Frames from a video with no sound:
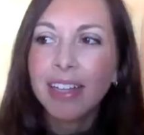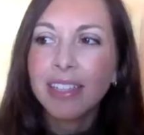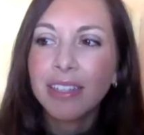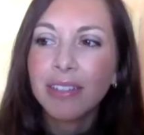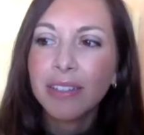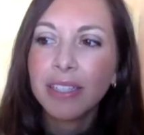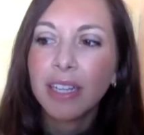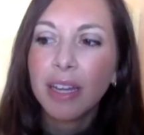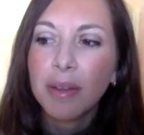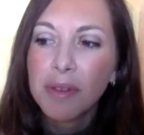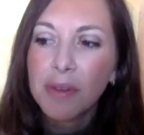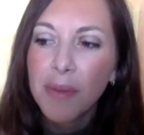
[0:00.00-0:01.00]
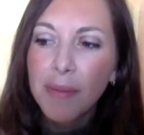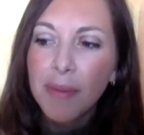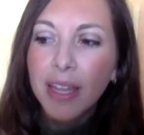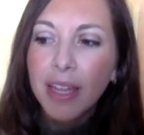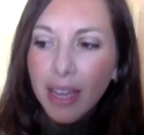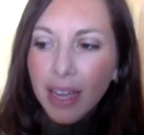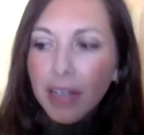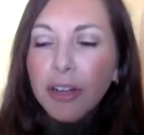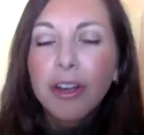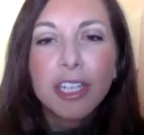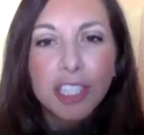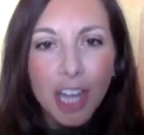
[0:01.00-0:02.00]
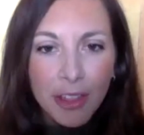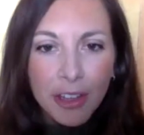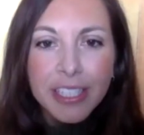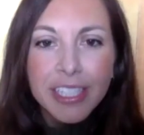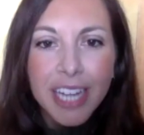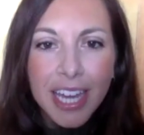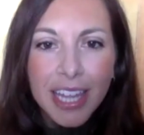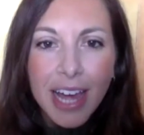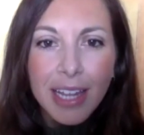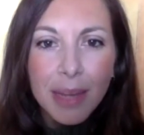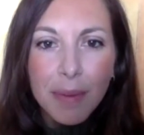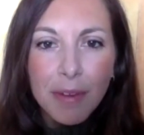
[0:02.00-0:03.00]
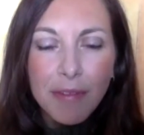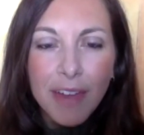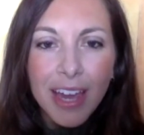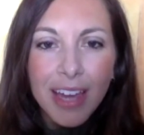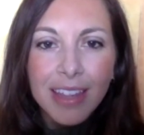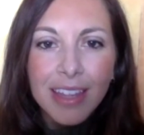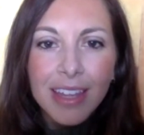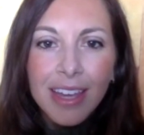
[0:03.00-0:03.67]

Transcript: So to maybe encourage others to take that leap of faith. Yeah.